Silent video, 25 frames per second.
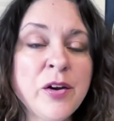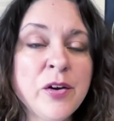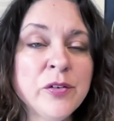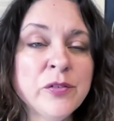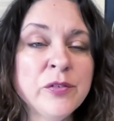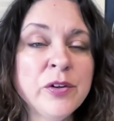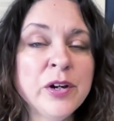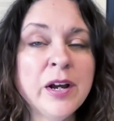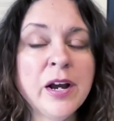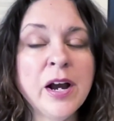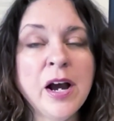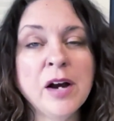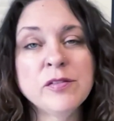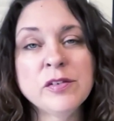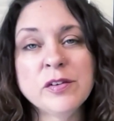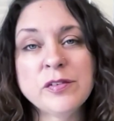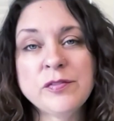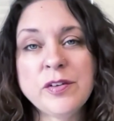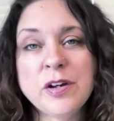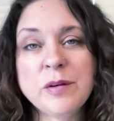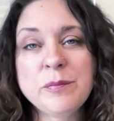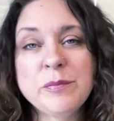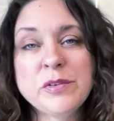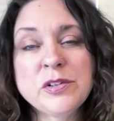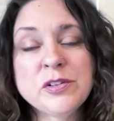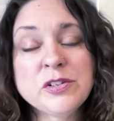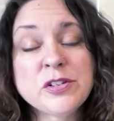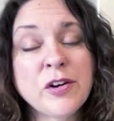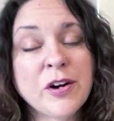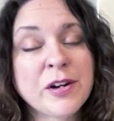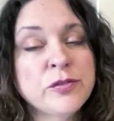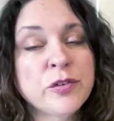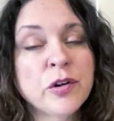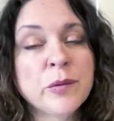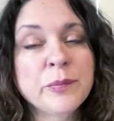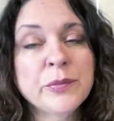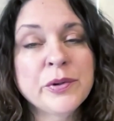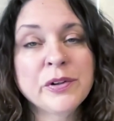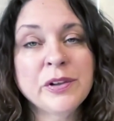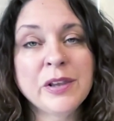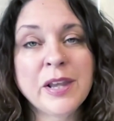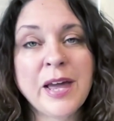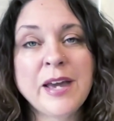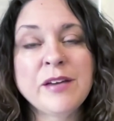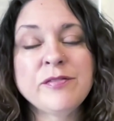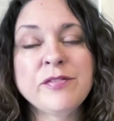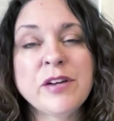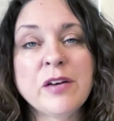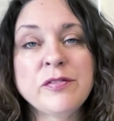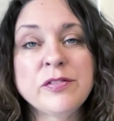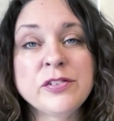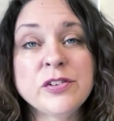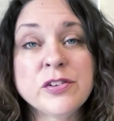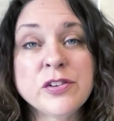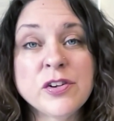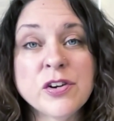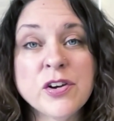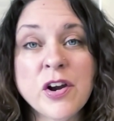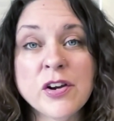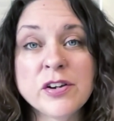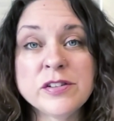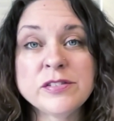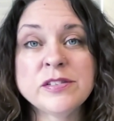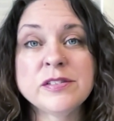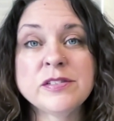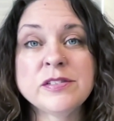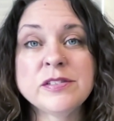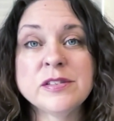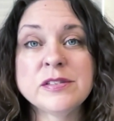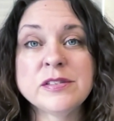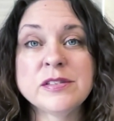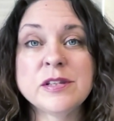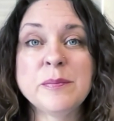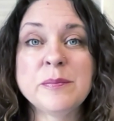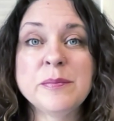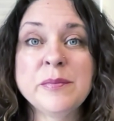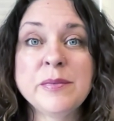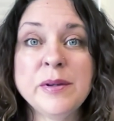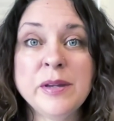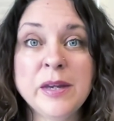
recover from, and transform your life after narcissism